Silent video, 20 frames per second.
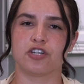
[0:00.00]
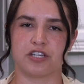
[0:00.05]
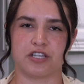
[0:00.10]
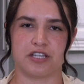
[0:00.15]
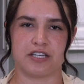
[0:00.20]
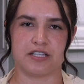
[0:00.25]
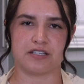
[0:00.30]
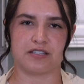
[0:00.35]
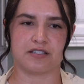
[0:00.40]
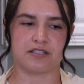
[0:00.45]

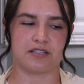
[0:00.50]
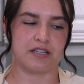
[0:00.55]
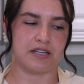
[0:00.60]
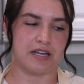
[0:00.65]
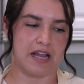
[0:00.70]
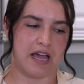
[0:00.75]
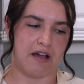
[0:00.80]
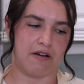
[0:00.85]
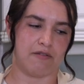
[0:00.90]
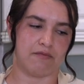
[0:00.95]
cookies.
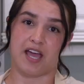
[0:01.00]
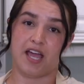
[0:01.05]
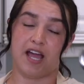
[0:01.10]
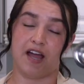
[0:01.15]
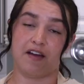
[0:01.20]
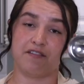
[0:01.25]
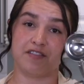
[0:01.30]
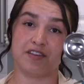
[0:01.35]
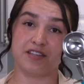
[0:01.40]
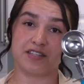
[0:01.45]
Now, I
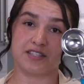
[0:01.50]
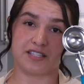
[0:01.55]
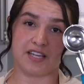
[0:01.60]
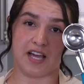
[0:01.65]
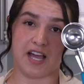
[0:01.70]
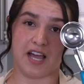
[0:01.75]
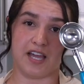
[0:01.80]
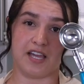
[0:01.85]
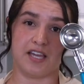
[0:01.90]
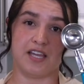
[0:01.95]
have this
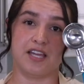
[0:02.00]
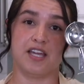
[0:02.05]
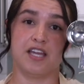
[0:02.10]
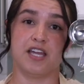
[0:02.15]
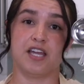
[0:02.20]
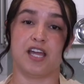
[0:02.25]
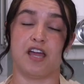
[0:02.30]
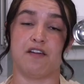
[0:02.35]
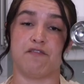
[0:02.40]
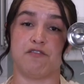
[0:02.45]
guy
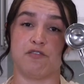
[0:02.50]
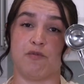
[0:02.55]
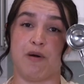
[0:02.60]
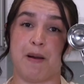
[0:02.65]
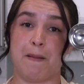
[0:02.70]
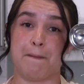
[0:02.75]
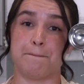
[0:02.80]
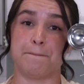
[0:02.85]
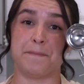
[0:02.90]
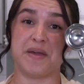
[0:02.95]
if you
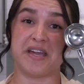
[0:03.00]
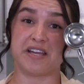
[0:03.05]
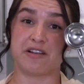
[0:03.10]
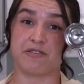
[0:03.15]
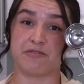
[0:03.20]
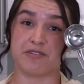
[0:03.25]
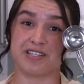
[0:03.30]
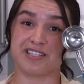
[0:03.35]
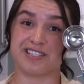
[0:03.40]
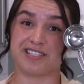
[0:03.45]
want
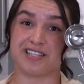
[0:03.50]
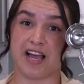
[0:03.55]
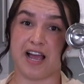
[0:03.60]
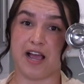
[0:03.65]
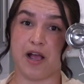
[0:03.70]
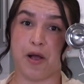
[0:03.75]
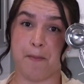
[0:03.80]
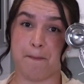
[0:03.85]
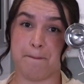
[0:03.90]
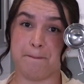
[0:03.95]
bakery
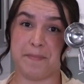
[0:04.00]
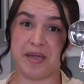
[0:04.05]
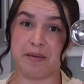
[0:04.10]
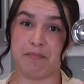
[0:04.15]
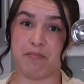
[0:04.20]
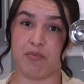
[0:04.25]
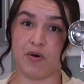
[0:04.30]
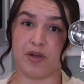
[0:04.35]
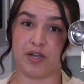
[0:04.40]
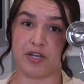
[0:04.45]
style
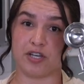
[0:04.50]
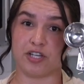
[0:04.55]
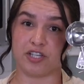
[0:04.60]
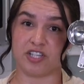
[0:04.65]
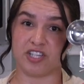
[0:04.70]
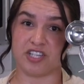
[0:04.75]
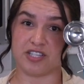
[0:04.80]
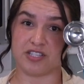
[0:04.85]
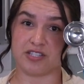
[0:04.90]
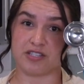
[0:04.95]
big boy
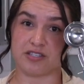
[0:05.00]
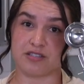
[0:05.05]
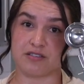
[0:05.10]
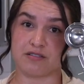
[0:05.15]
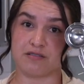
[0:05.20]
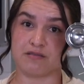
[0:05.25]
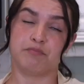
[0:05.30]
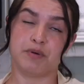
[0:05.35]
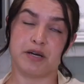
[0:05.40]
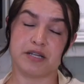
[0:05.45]

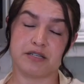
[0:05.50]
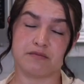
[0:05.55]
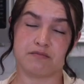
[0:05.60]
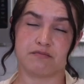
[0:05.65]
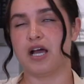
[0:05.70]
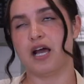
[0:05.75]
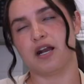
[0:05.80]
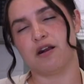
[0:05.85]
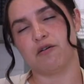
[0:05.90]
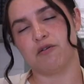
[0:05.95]
cookies, but
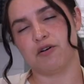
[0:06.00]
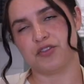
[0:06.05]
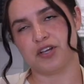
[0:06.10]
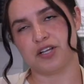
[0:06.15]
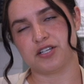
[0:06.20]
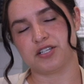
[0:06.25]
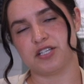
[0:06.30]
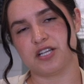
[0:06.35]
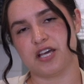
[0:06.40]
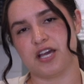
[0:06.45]
I don't want
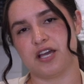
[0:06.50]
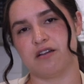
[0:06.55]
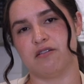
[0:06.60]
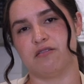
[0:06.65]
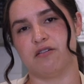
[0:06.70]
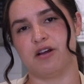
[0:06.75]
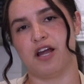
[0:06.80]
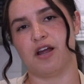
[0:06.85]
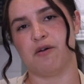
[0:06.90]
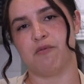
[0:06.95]
that today.
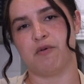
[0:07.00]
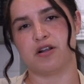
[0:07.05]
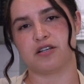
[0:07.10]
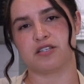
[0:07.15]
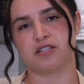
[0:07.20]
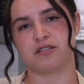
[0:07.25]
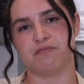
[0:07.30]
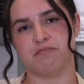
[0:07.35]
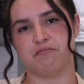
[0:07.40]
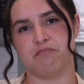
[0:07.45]
I
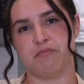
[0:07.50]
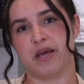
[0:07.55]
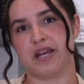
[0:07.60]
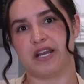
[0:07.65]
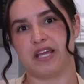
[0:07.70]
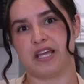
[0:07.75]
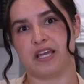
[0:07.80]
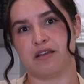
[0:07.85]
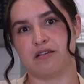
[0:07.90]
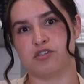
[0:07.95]
want
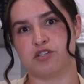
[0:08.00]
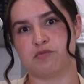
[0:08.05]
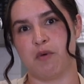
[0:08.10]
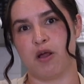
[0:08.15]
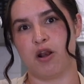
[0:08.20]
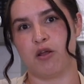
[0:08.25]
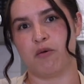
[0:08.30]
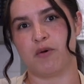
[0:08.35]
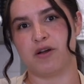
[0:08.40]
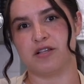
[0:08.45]
many
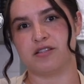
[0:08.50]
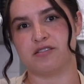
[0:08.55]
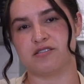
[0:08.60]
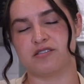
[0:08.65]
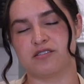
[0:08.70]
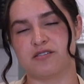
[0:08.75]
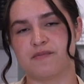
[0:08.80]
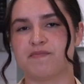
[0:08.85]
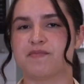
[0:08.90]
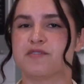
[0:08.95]
smaller
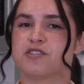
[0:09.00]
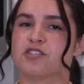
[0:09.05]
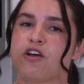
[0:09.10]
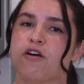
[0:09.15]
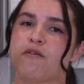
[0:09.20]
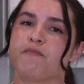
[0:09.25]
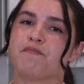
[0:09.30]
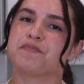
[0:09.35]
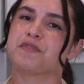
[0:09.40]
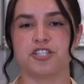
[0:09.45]
ones.
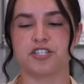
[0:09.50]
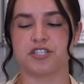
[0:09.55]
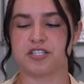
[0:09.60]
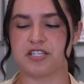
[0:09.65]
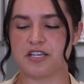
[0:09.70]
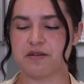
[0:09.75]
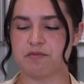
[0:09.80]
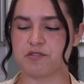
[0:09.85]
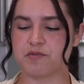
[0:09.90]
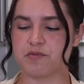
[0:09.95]
So just a
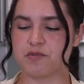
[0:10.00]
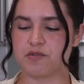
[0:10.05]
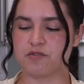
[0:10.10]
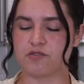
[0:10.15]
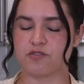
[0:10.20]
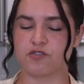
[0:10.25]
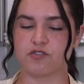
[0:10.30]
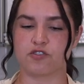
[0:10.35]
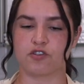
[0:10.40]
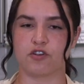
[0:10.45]

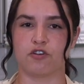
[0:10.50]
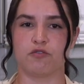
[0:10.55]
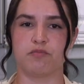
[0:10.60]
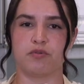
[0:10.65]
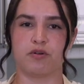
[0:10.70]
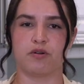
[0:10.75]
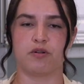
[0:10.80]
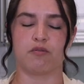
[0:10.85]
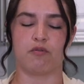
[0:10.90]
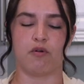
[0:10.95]
tablespoon, scoop,
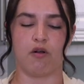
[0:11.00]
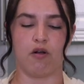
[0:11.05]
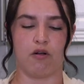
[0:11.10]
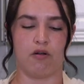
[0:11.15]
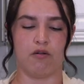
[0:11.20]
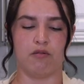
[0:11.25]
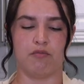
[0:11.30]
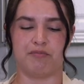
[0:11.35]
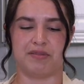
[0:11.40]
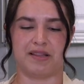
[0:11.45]

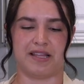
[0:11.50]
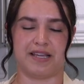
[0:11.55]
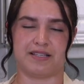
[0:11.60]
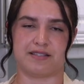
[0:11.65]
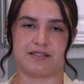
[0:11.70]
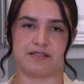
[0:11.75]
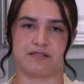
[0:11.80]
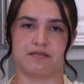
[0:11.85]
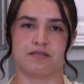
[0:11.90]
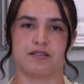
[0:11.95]
roll,
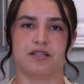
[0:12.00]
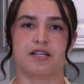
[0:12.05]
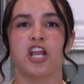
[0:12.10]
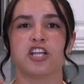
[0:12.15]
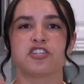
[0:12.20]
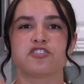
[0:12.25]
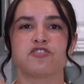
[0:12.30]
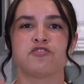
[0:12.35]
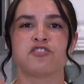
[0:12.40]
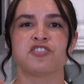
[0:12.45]
place.
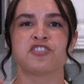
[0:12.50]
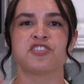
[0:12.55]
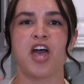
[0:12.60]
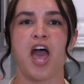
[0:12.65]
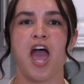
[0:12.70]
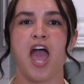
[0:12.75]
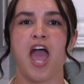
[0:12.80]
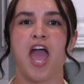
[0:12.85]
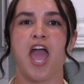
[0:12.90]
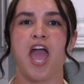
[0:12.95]
Let's do this
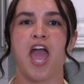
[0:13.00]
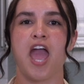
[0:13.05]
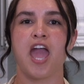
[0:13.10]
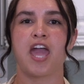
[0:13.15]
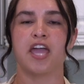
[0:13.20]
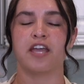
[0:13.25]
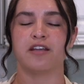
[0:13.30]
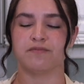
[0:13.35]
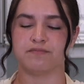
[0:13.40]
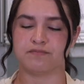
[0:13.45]

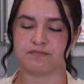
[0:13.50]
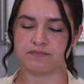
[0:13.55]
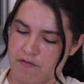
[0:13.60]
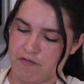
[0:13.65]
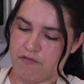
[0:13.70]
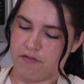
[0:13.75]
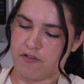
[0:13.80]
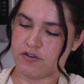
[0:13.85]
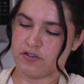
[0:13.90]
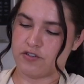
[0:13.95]
thing.
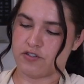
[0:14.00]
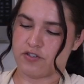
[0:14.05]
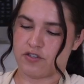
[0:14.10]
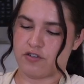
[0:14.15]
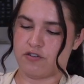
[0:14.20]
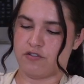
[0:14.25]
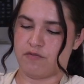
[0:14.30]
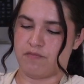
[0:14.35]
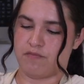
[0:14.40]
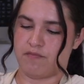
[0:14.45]
First
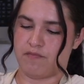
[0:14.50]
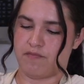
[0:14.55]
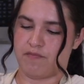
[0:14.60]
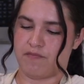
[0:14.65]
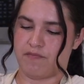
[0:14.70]
scoop,